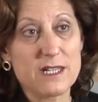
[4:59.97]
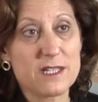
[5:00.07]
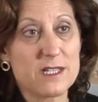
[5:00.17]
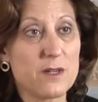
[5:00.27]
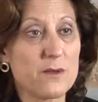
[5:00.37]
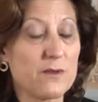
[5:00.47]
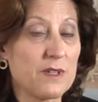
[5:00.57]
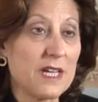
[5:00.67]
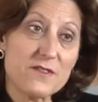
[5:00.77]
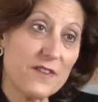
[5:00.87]
So
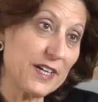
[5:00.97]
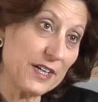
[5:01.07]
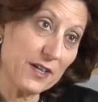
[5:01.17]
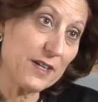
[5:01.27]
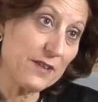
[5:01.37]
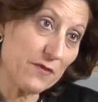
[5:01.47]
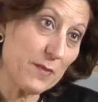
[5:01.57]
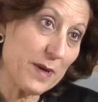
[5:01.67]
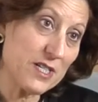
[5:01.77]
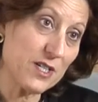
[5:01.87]
that's very good
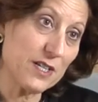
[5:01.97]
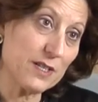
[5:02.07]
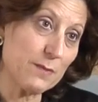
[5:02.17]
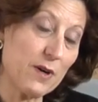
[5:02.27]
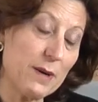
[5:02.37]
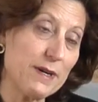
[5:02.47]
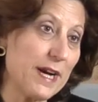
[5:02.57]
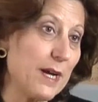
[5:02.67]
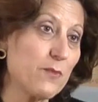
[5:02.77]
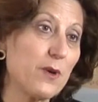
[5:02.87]
information. The primary
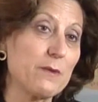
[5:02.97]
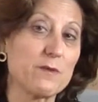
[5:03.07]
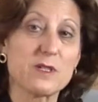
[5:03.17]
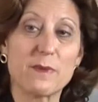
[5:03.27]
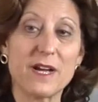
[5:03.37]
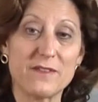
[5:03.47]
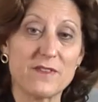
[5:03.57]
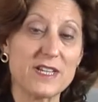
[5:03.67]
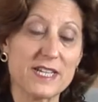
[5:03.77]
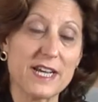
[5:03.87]
endpoint was by
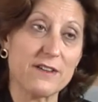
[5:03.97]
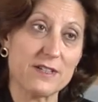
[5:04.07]
investigator